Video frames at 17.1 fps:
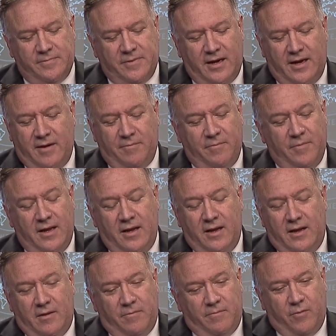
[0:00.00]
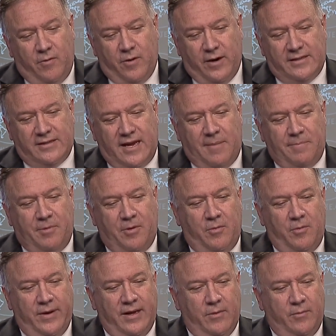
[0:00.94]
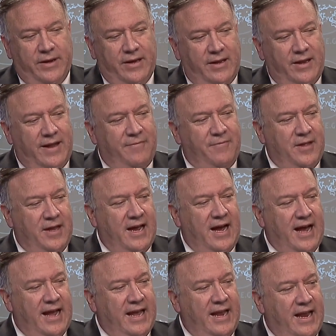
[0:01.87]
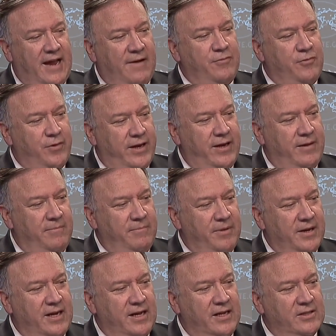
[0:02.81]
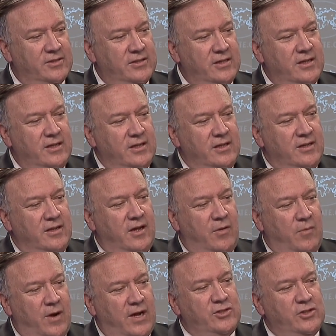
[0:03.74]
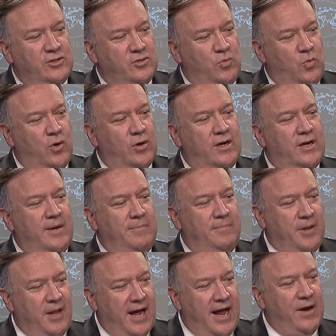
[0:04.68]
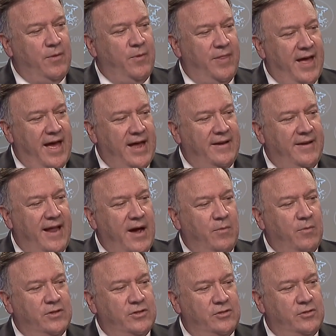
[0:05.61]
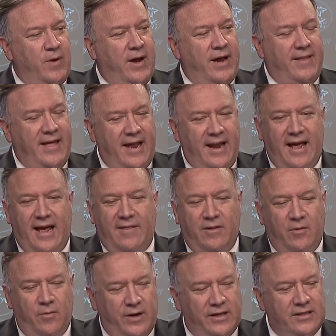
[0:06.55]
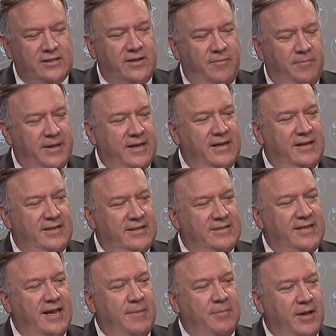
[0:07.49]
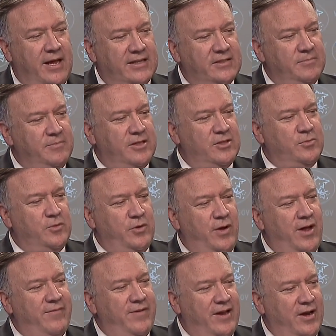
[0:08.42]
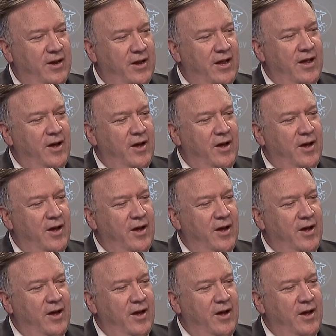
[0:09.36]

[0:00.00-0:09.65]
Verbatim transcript: Uh, for example, we, we left the INF treaty because the Russians weren't complying with that, and that was threat that had the risk of being destabilizing because when you have an